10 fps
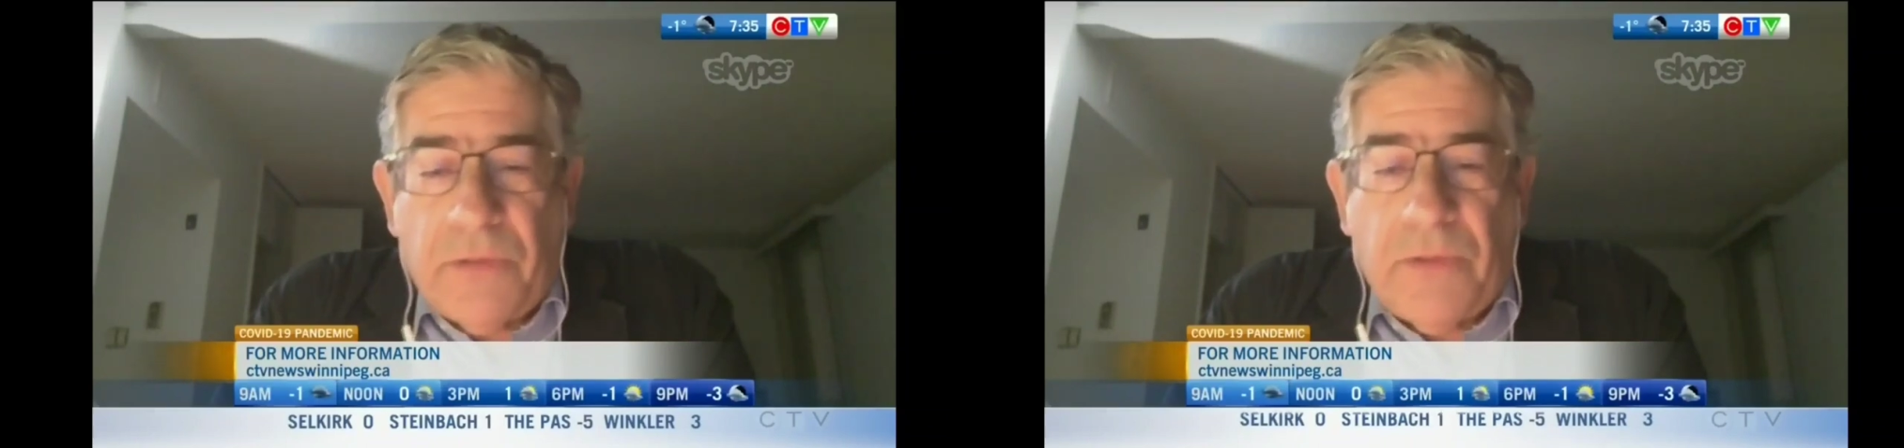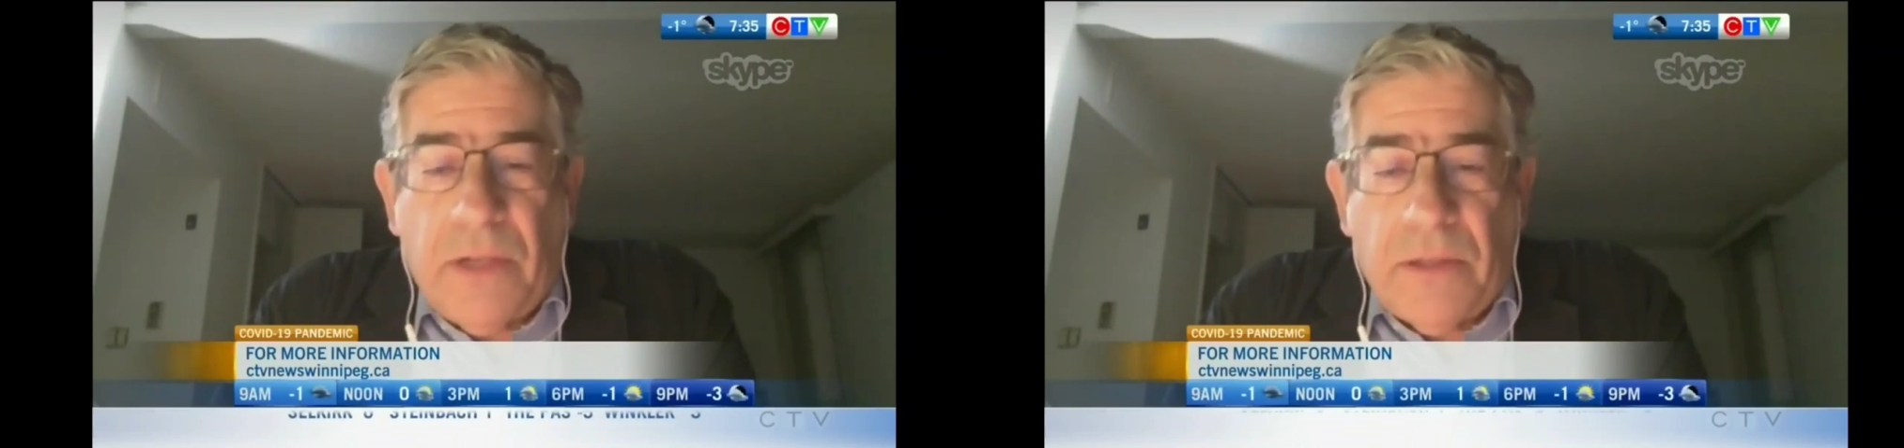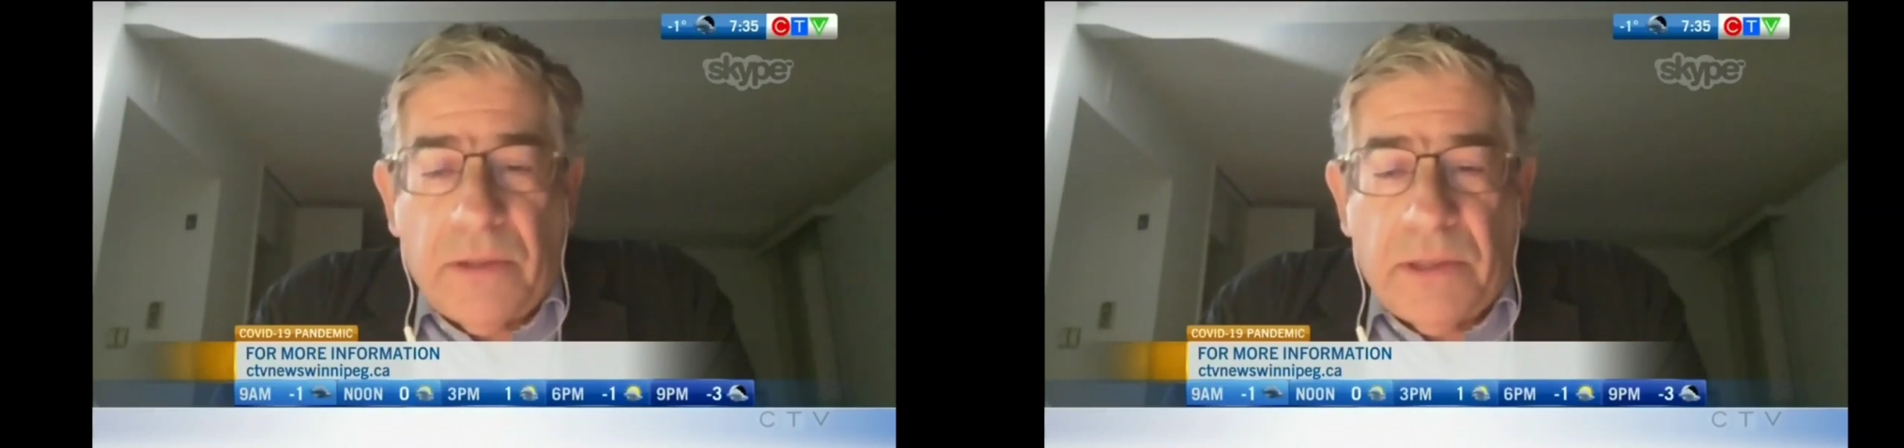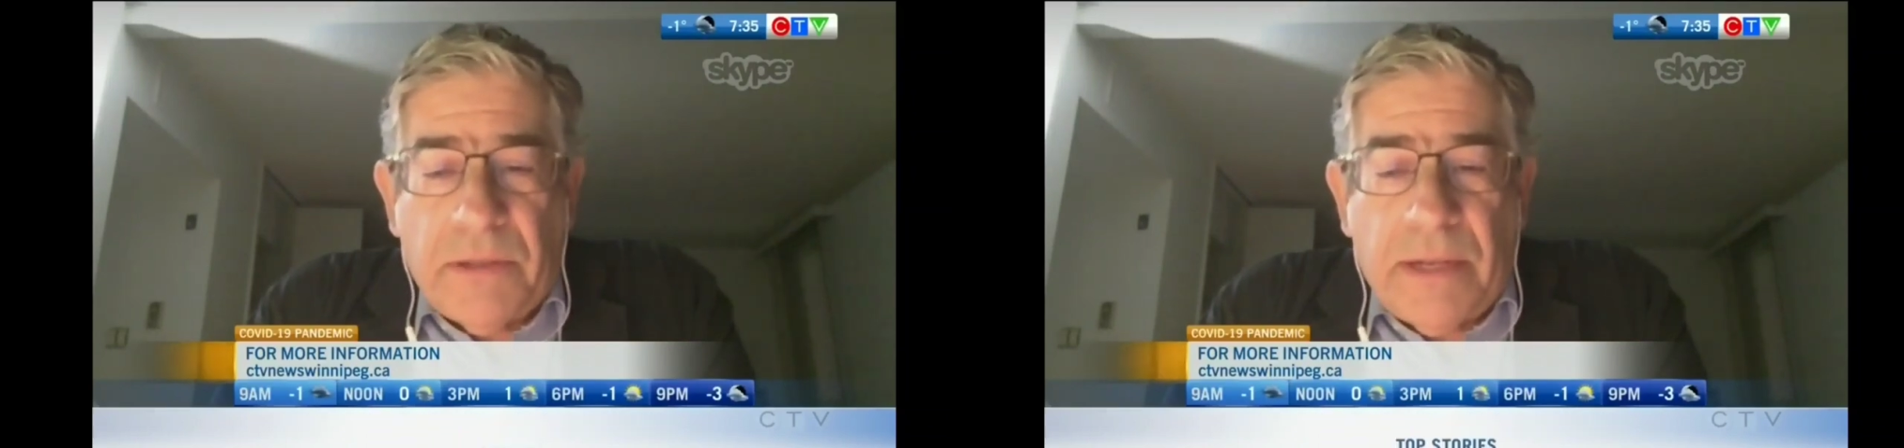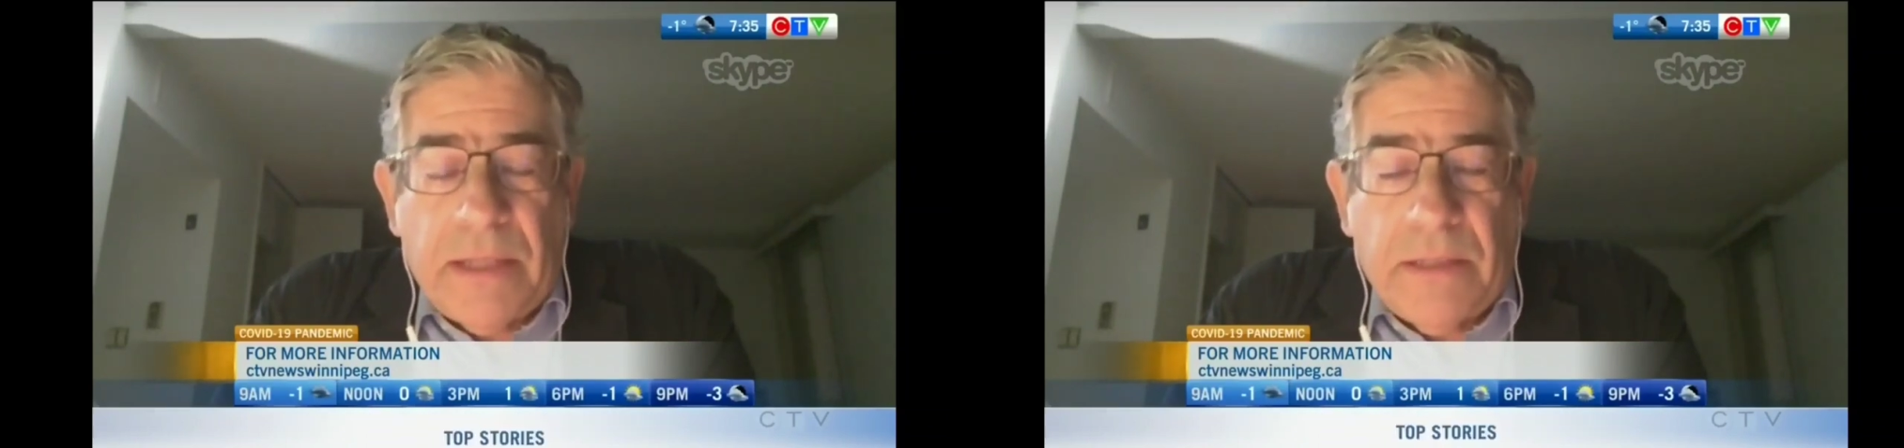follow the
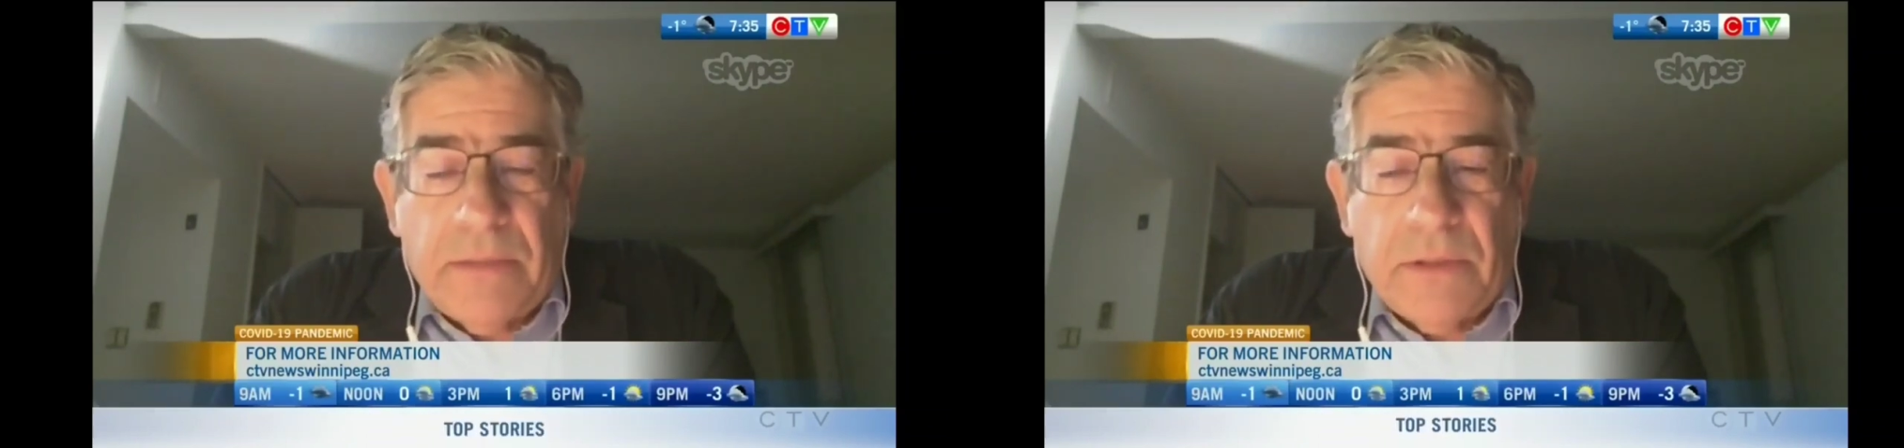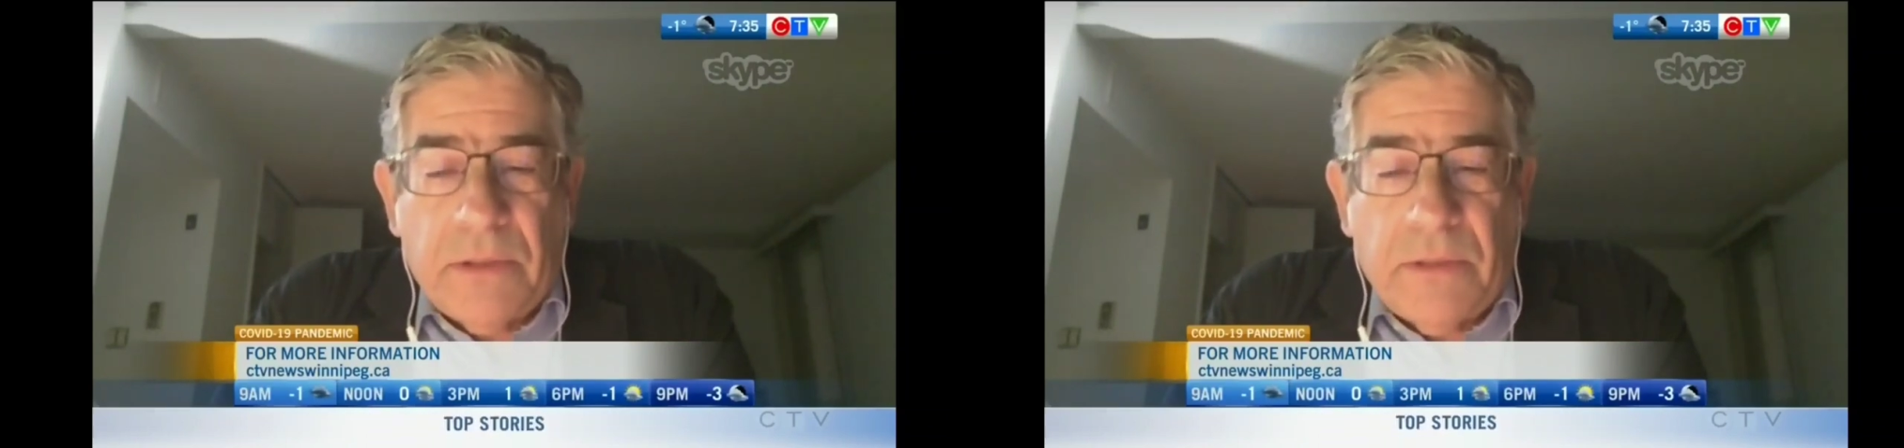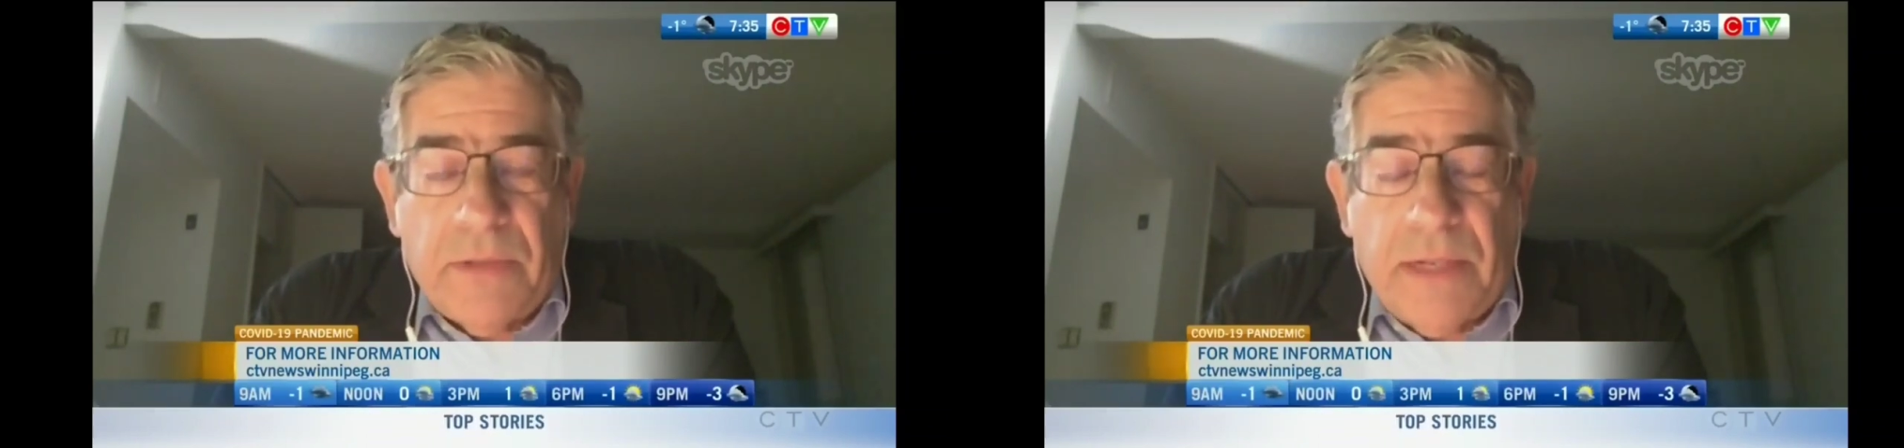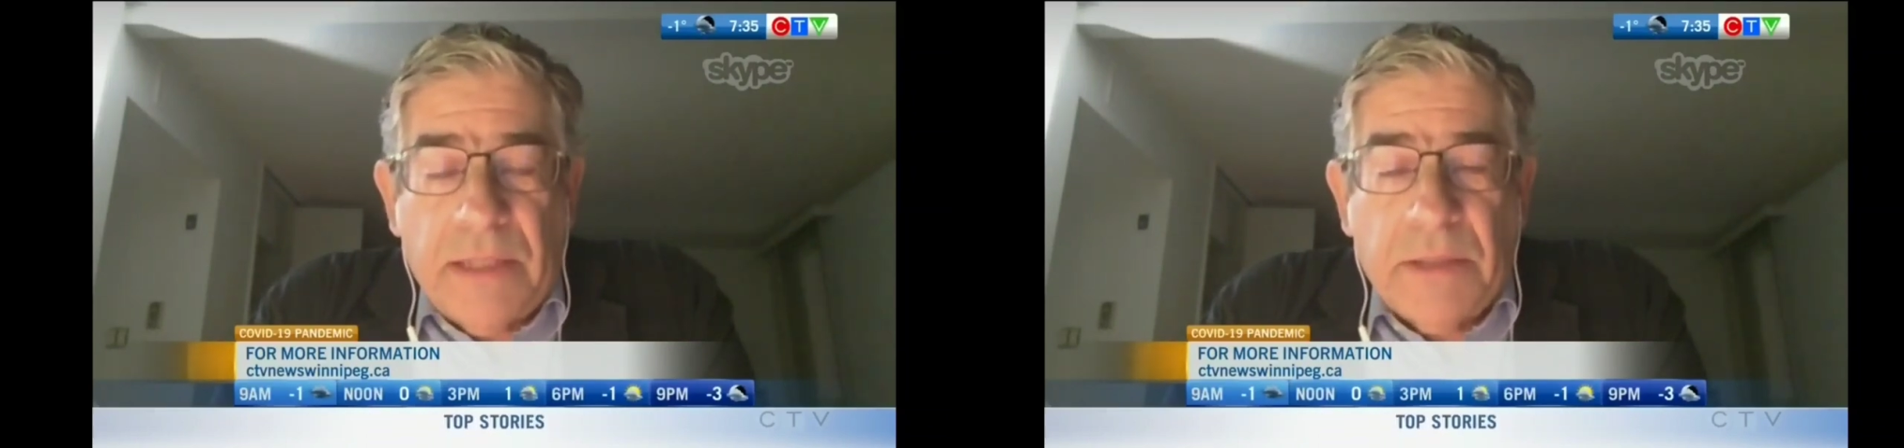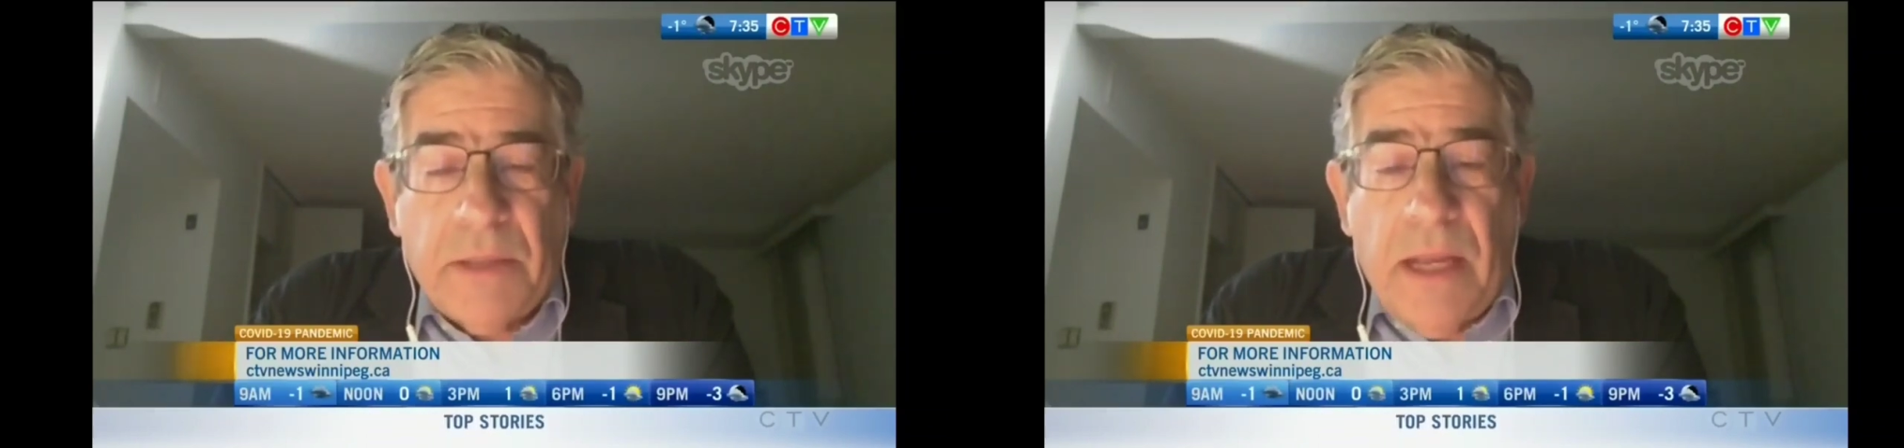directives or advice.